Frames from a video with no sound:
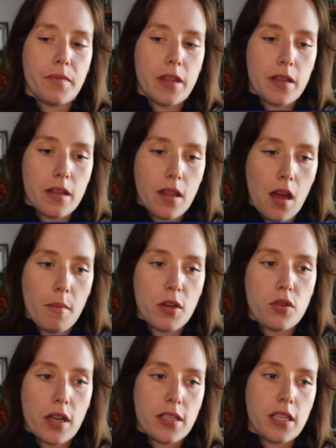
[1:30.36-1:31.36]
them
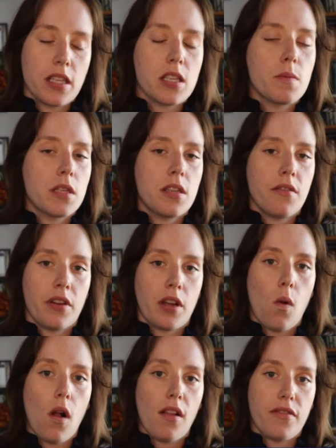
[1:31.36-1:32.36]
addressing the specific
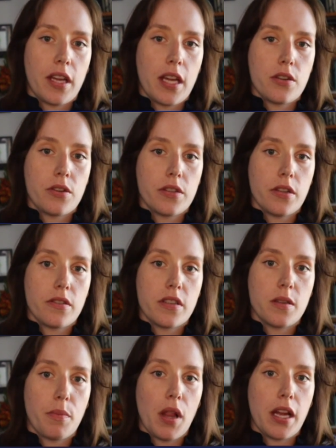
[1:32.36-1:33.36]
qualifications under
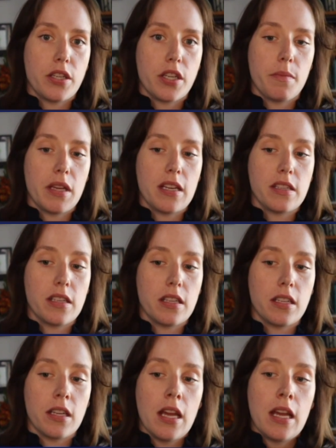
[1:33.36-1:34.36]
supply chain, because
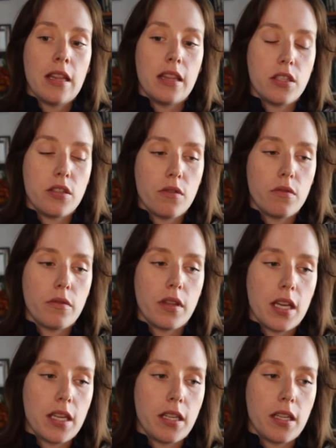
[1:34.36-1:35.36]

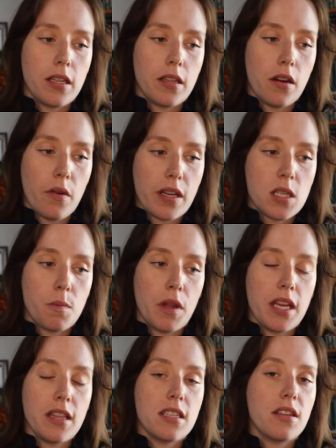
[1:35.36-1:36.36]
they
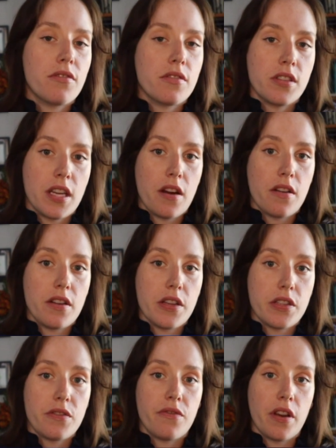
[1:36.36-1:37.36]
explain the different
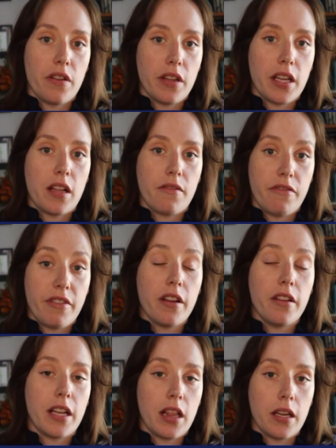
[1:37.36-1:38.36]
scenarios
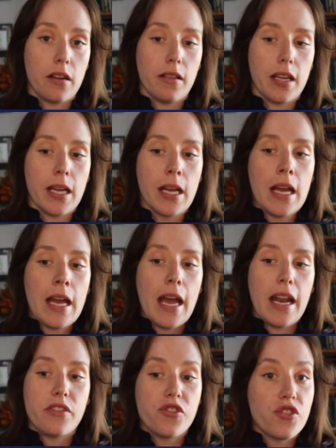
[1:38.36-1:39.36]
fairly clearly,
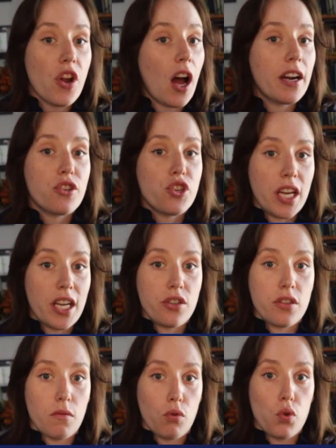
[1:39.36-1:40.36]
and it's not a change in
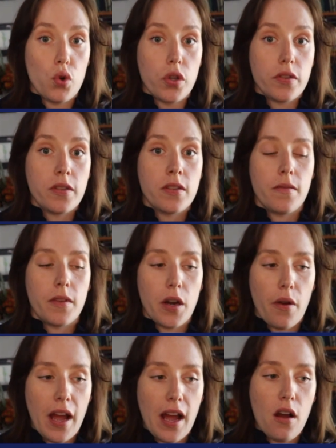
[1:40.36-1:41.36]
the rules.
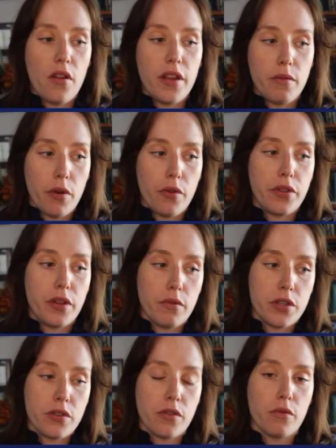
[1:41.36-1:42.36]
How they wrote the
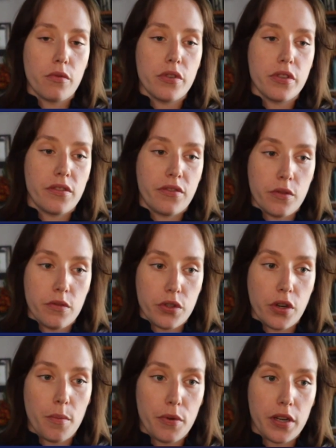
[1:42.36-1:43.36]
original rules, if you
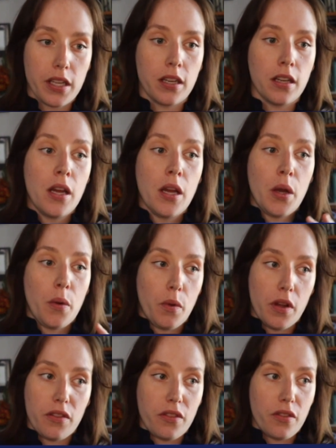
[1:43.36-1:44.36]
interpret it
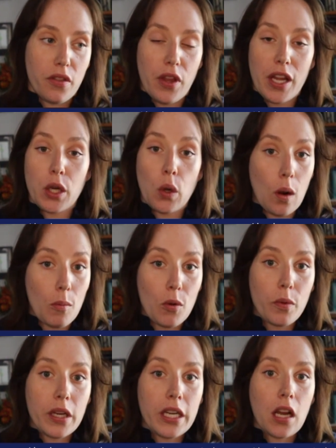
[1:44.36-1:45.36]
with like normal
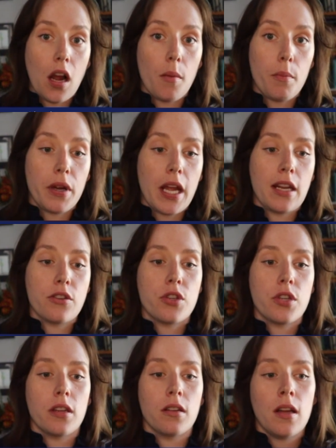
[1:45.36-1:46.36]
reading
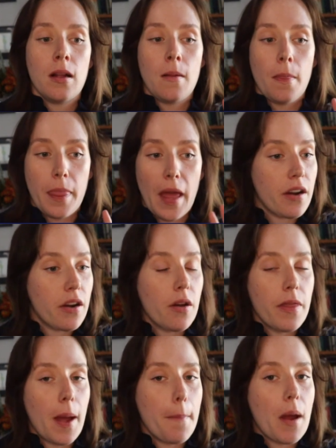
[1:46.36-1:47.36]
comprehension,
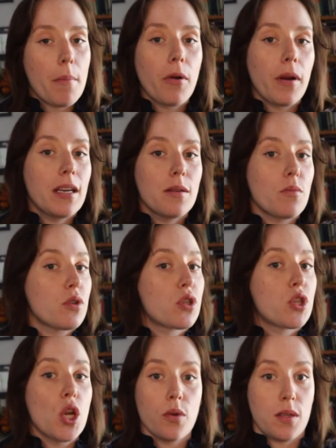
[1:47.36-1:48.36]
that memorandum was
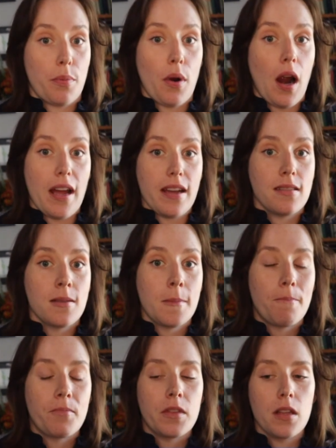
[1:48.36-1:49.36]
no surprise
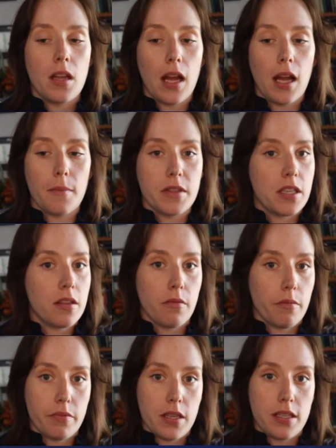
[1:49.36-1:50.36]

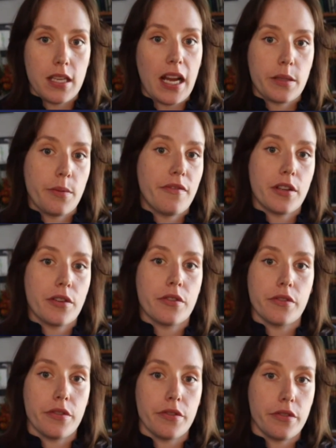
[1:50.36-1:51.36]
to tax
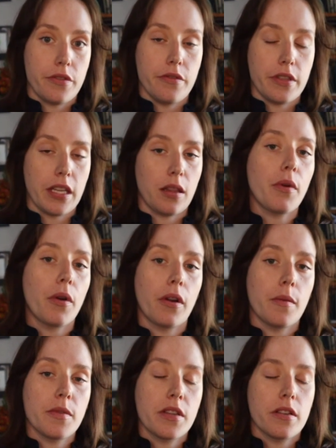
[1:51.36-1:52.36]
professionals who take the
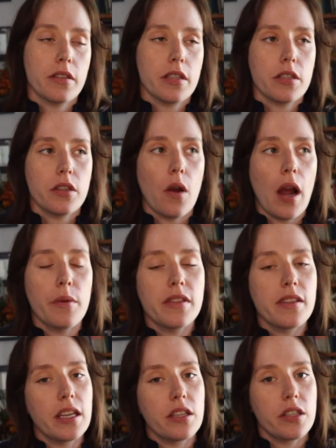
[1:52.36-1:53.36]
program seriously. So I would
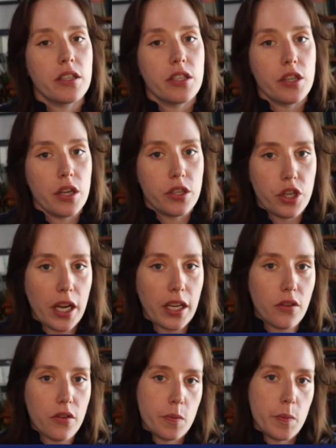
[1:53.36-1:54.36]
say check
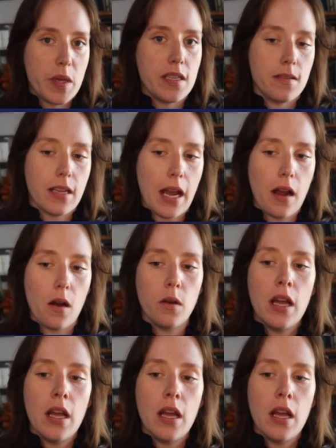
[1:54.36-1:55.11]
those pieces out.